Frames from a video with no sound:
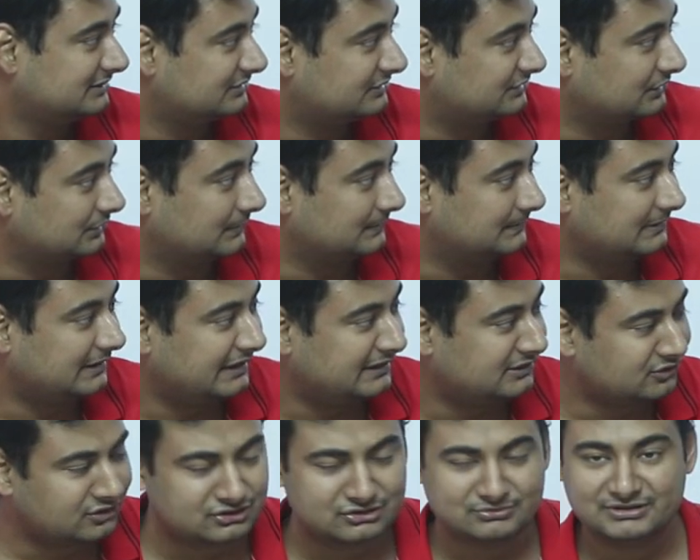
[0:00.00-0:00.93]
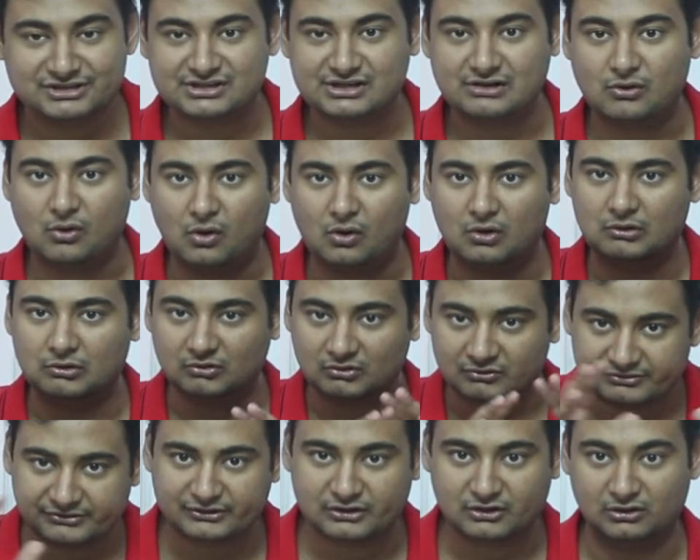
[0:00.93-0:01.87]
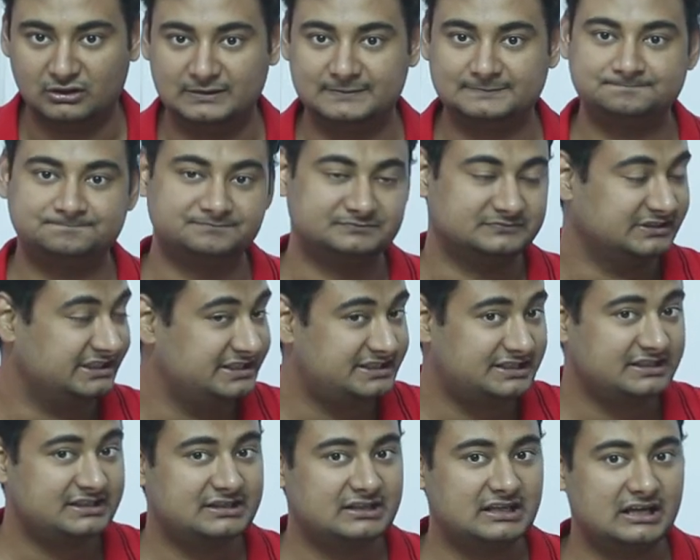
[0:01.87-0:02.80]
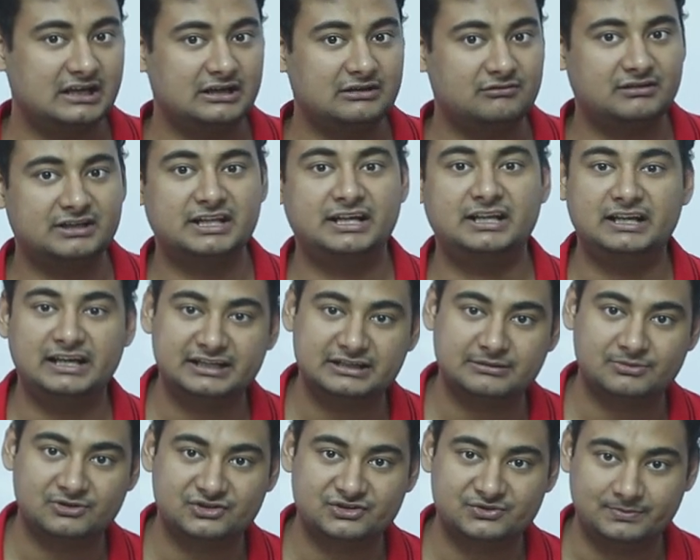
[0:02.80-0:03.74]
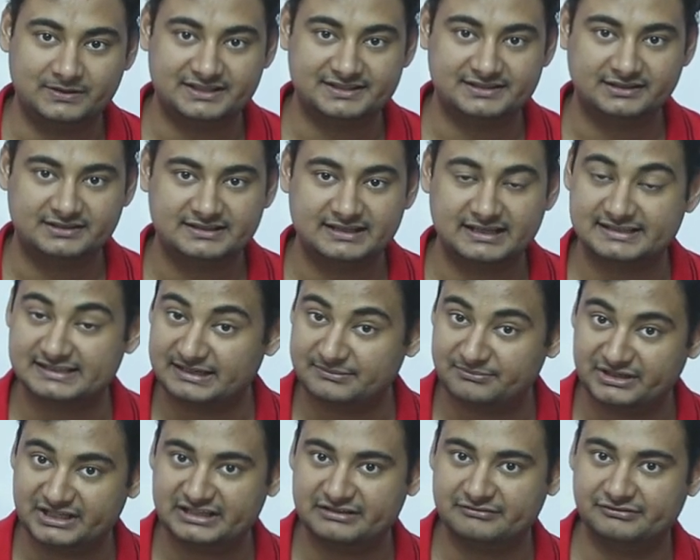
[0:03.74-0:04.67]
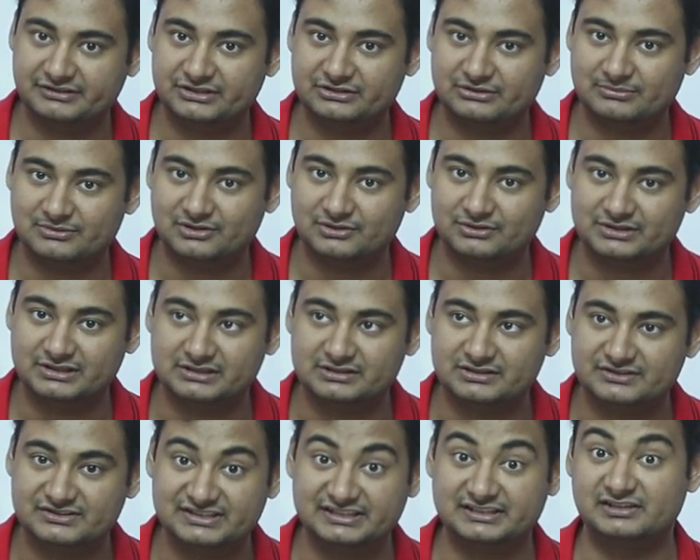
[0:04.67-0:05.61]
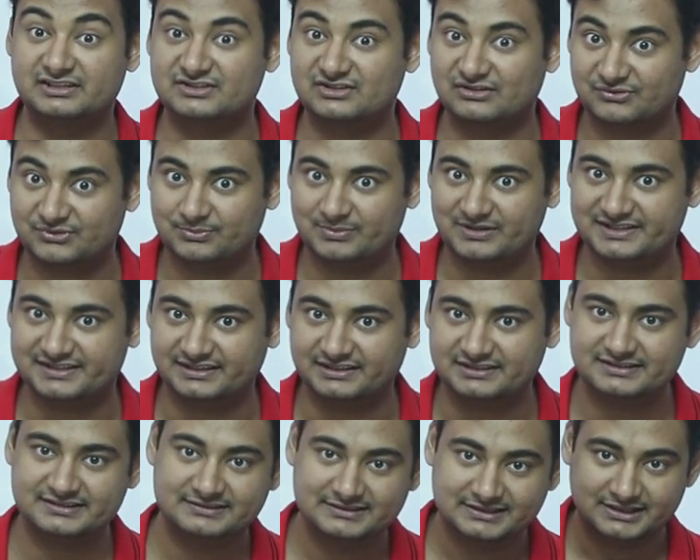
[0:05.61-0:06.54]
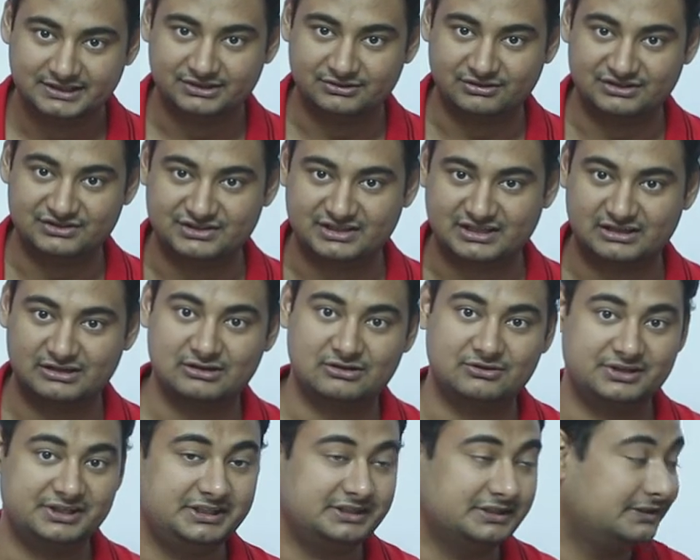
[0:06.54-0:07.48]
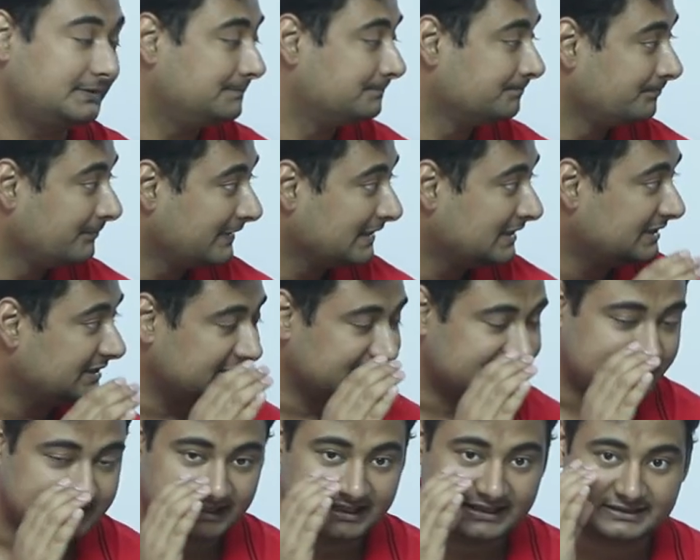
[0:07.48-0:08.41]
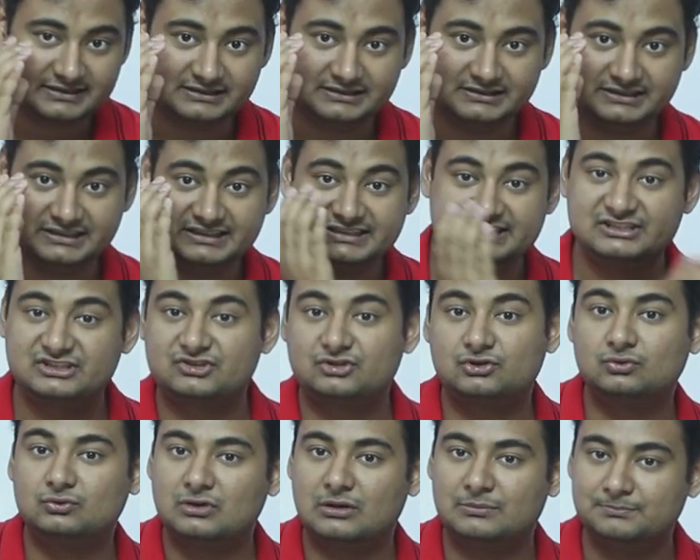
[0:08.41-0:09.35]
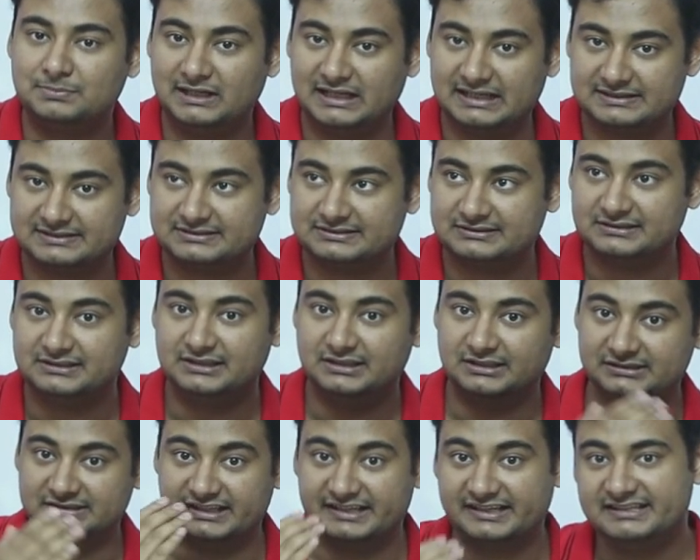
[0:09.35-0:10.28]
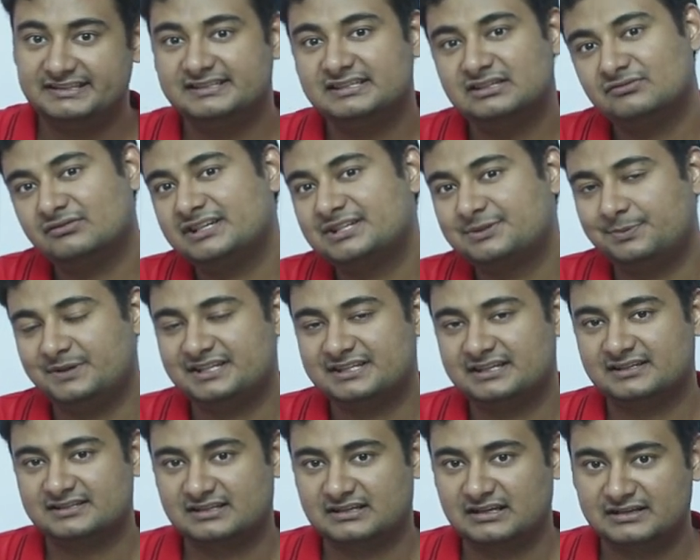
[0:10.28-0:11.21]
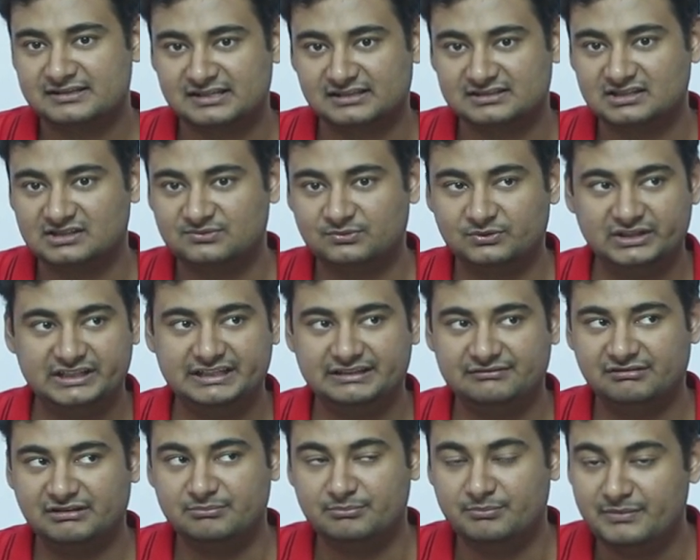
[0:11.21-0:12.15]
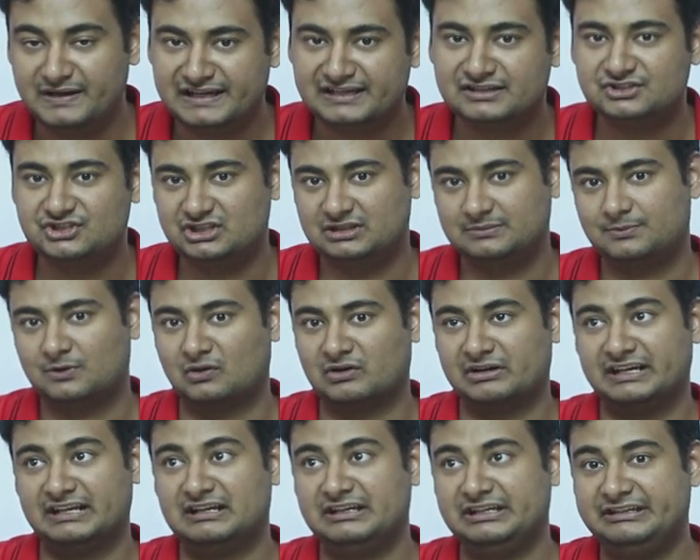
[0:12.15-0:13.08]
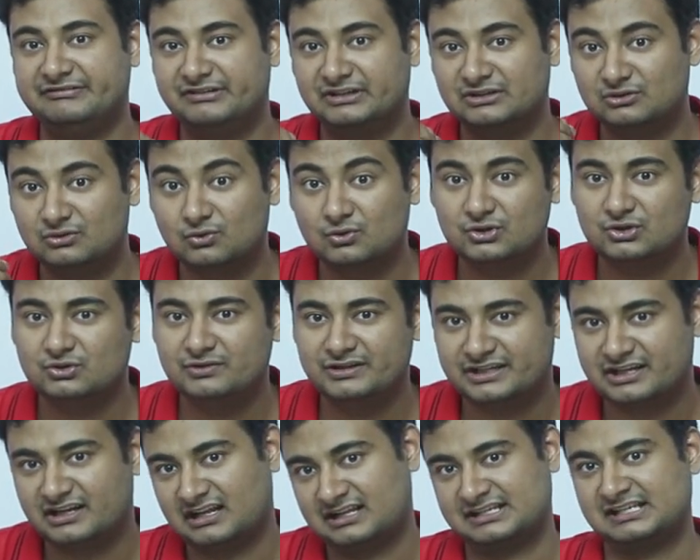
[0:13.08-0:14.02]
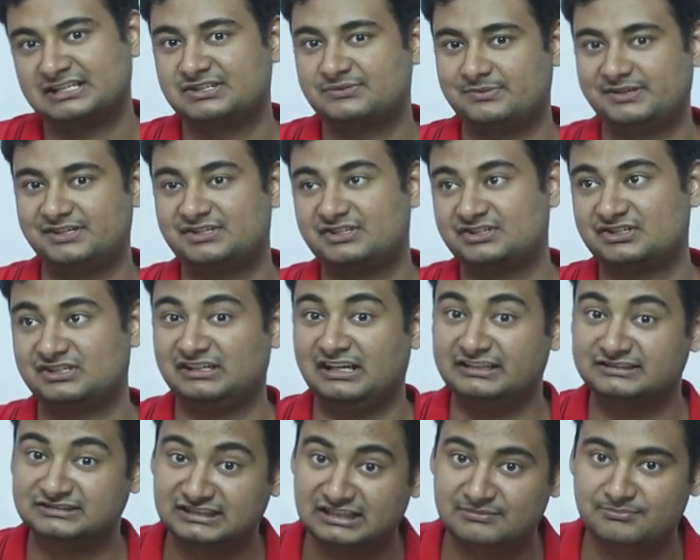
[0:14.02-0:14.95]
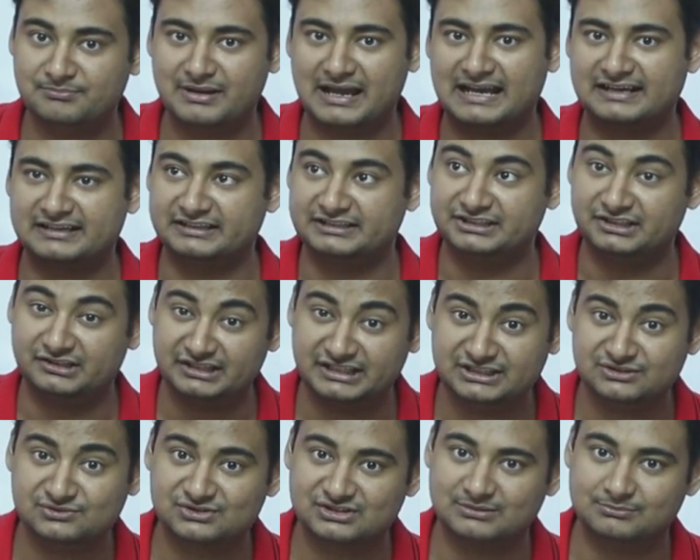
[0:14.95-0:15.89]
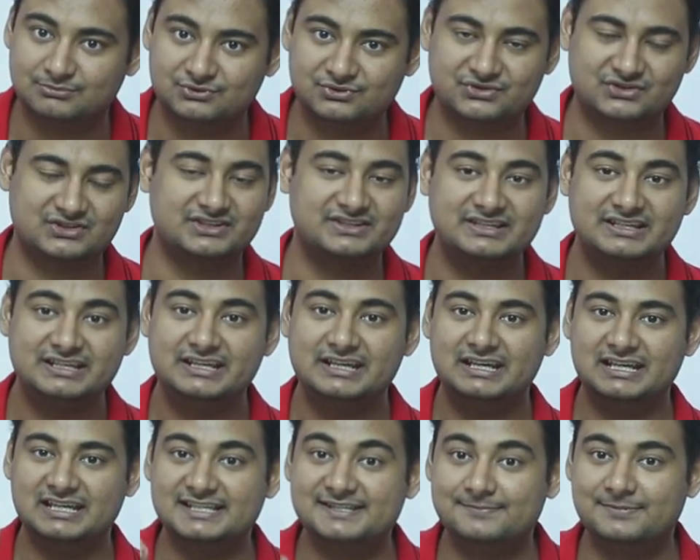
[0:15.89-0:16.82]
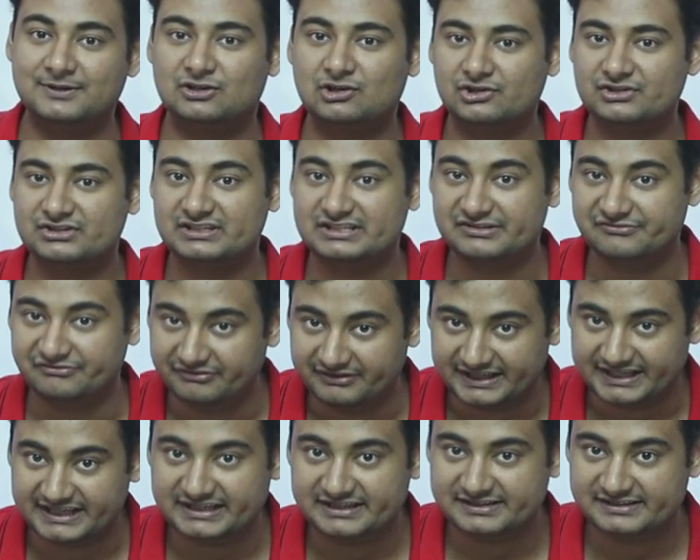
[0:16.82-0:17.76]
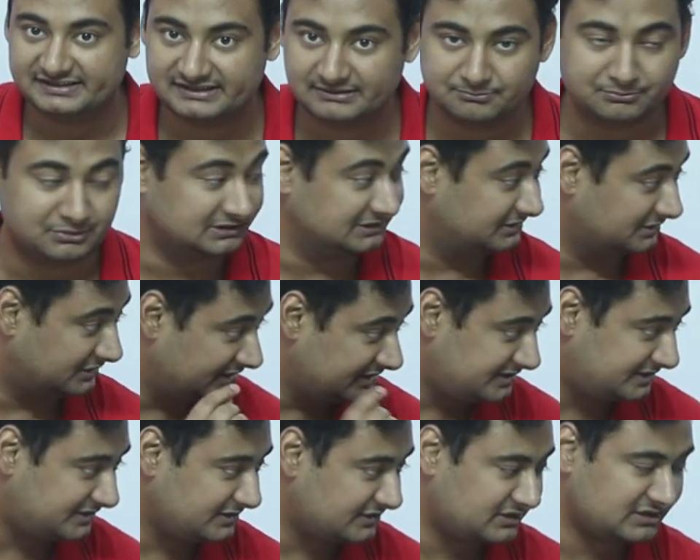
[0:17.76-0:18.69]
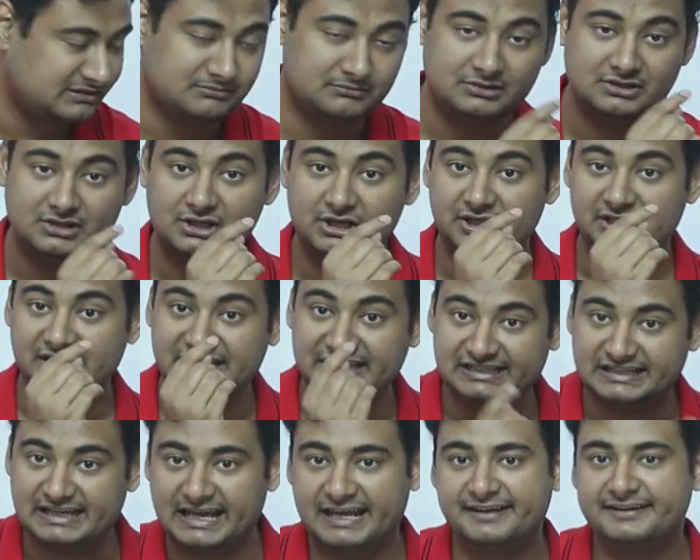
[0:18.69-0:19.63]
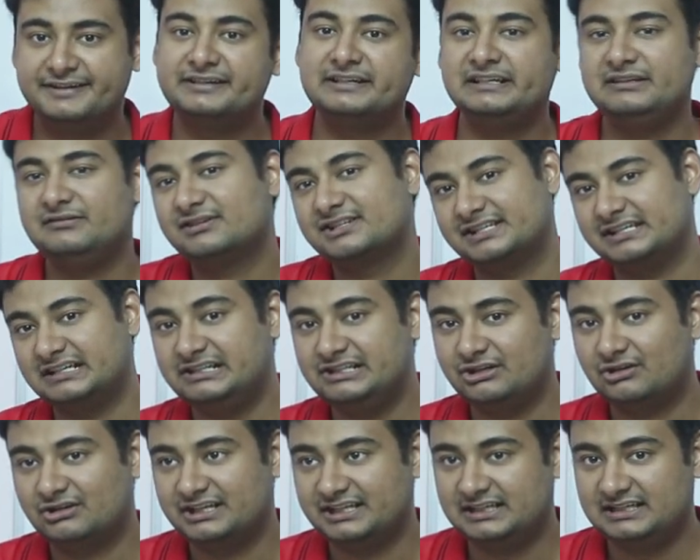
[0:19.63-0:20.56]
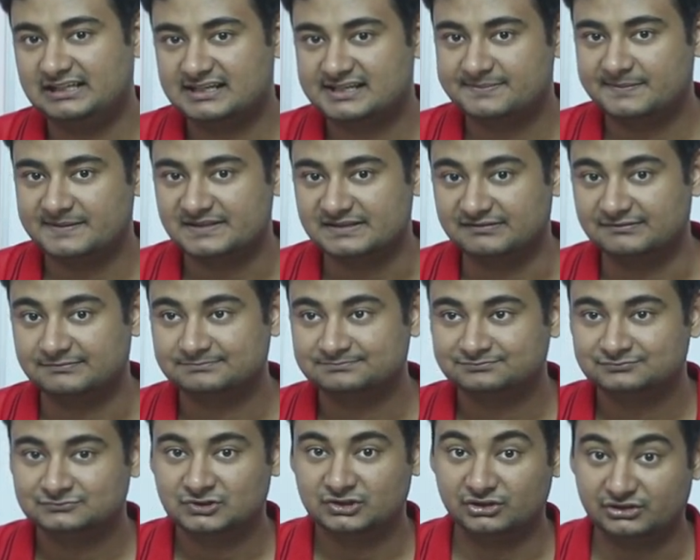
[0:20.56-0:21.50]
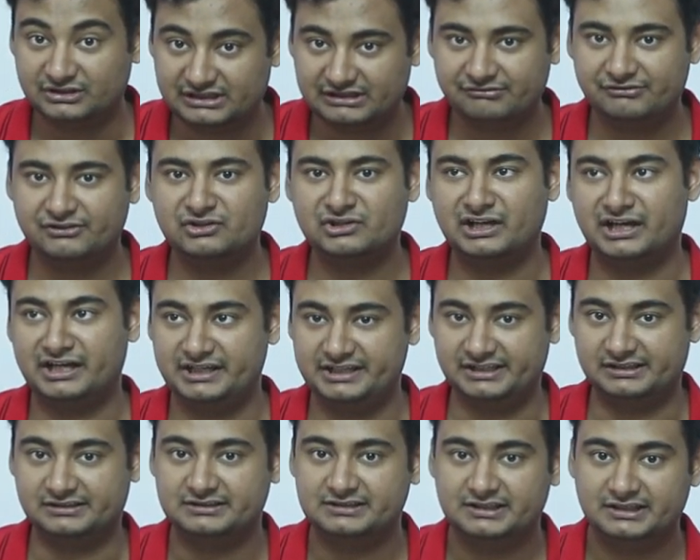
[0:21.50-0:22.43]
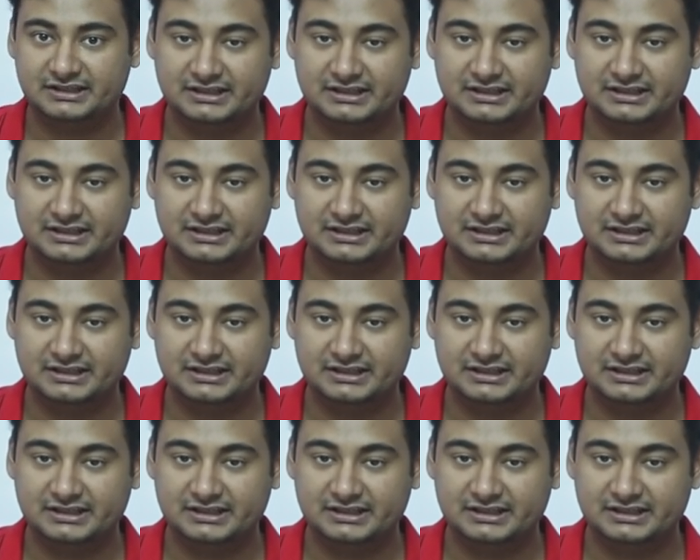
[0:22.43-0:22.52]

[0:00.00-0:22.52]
so and not to mention overall this is uh, what i like about spacex as i made a video about uh, secrets of spacex you can check it out here is that it's too complex the reason why SpaceX can successfully even make a cheap rocket, even go to International Space Station and come back and reuse the boosters is because it's very simple. This system inherently was idiotically expensive. To give you an idea,